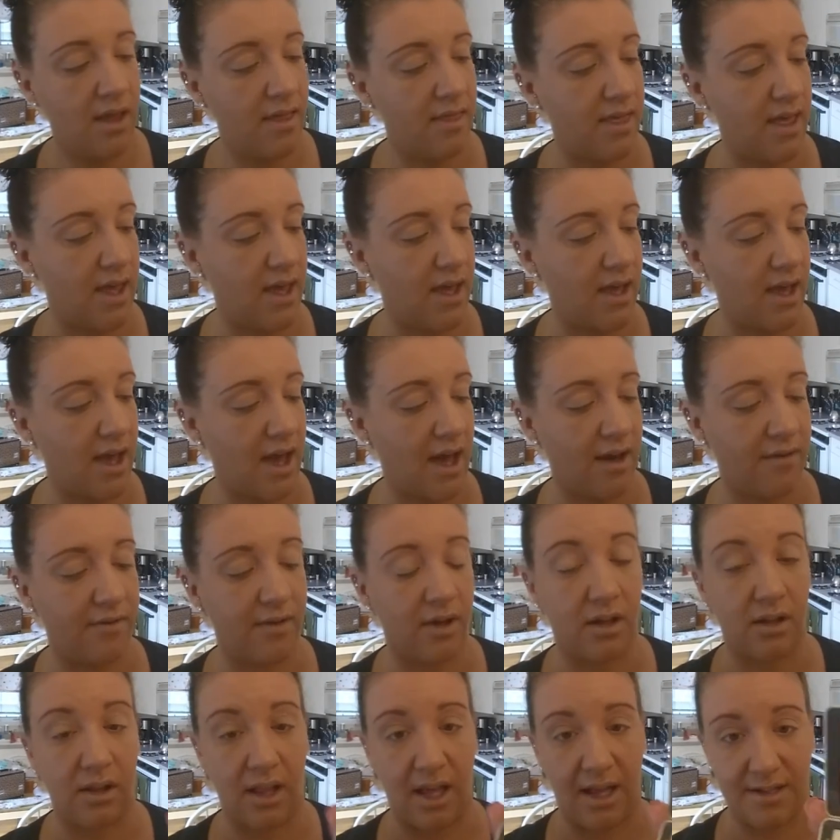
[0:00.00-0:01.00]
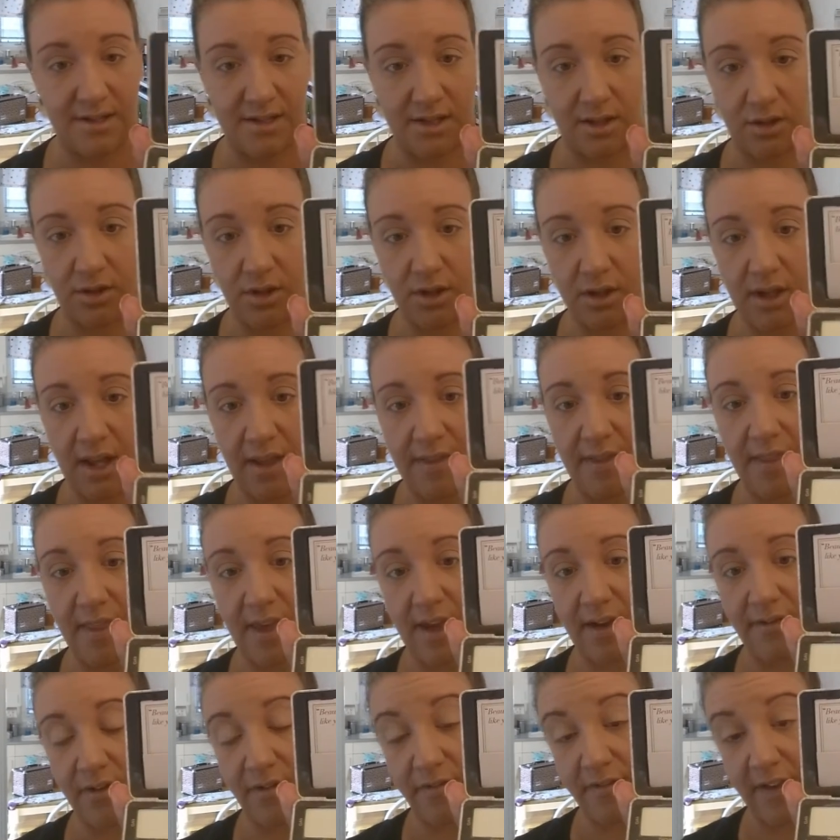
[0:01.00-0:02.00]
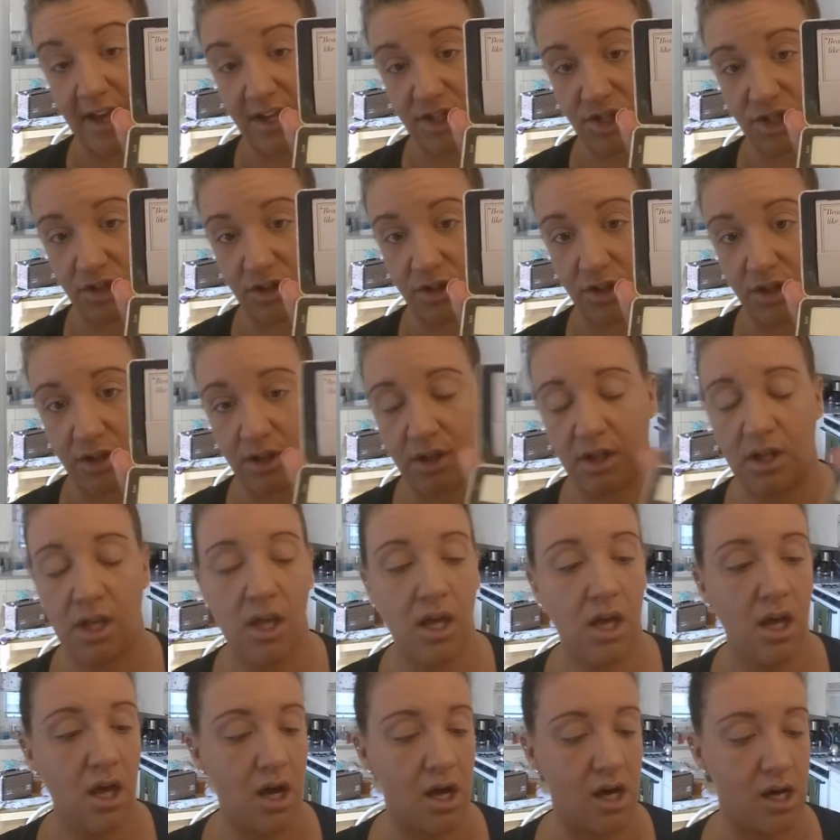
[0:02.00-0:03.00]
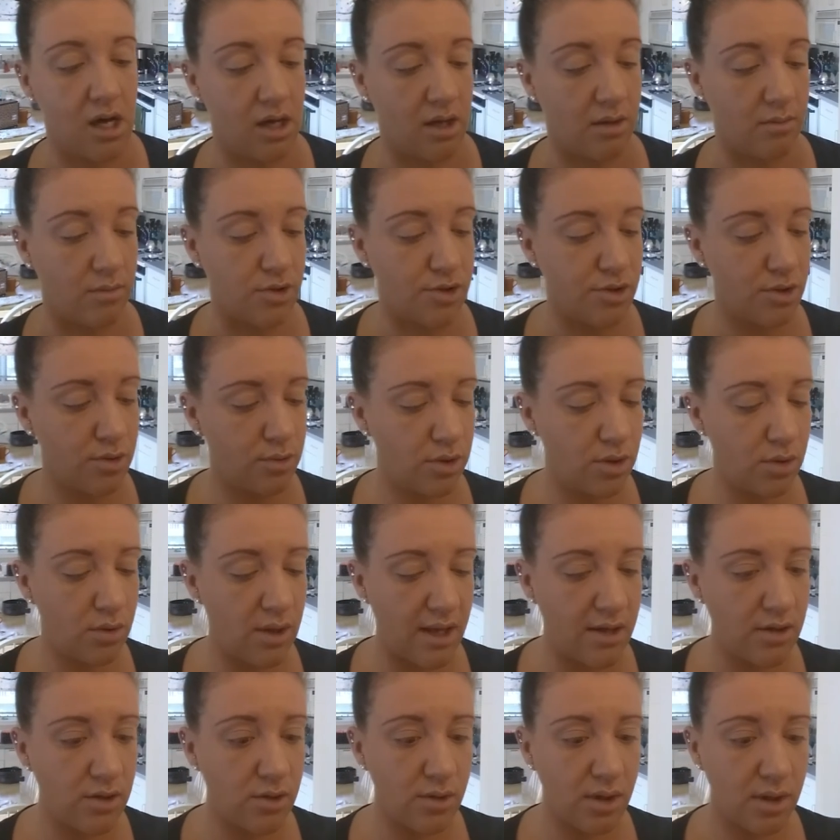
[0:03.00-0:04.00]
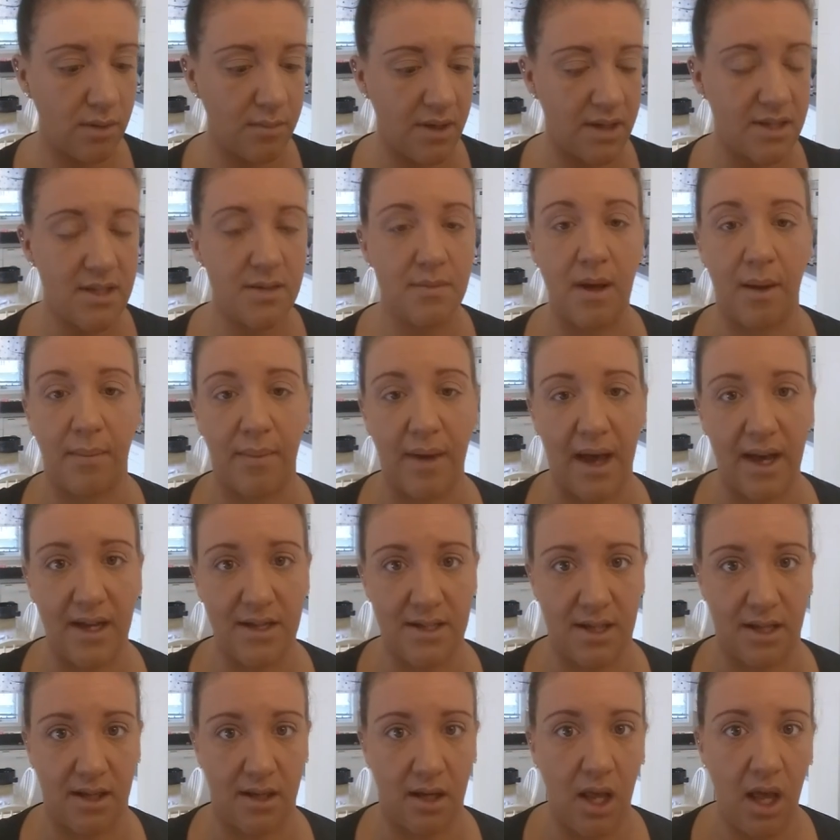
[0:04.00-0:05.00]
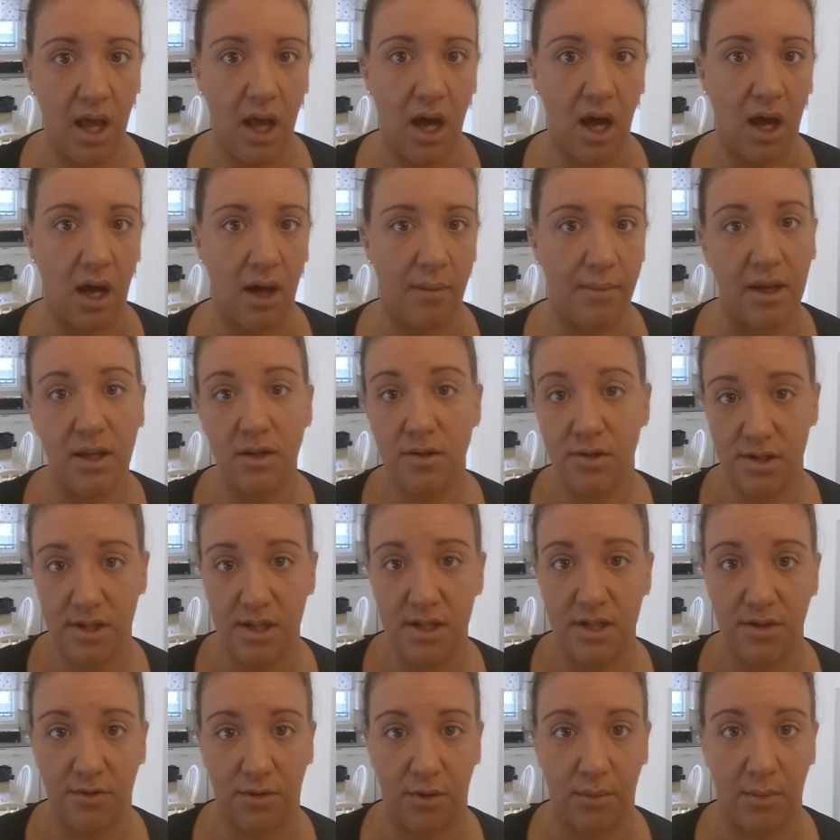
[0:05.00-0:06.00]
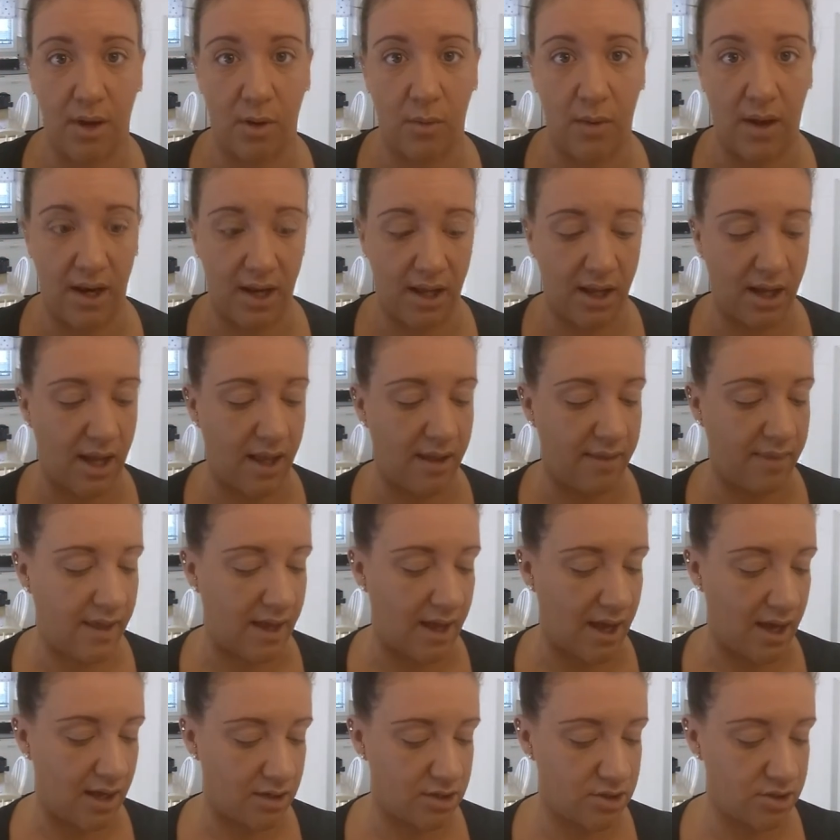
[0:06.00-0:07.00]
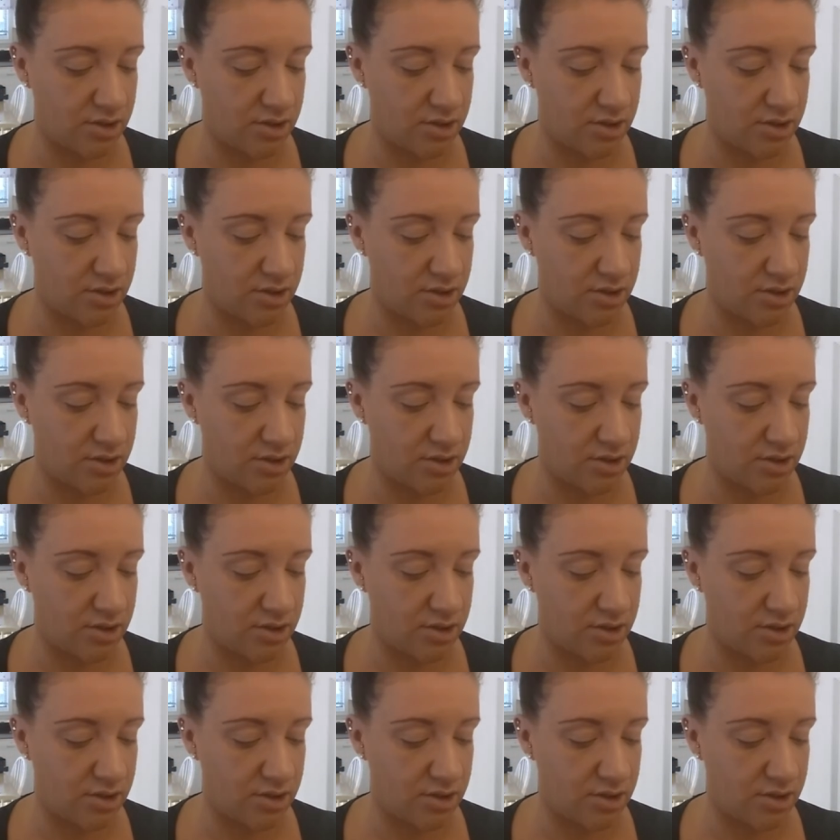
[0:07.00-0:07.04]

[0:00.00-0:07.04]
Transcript: they have a classic look, and then they have a fashion look. And you can mix them up. I did. I used these for my wedding, and they